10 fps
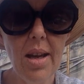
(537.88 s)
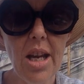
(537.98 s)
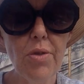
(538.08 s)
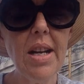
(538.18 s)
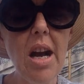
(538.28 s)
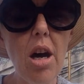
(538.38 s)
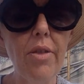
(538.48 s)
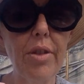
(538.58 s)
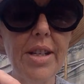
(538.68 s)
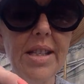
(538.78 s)
Adriana
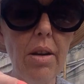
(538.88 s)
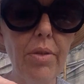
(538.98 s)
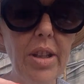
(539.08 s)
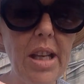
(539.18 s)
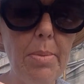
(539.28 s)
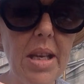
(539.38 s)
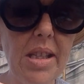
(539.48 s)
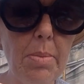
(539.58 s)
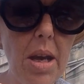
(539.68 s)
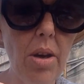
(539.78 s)
Alvarez, that really
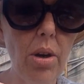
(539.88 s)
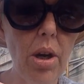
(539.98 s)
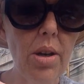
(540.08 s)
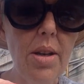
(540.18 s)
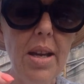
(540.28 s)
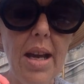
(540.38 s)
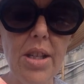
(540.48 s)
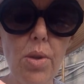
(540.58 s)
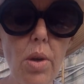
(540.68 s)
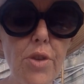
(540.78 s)
amazing maker, has sort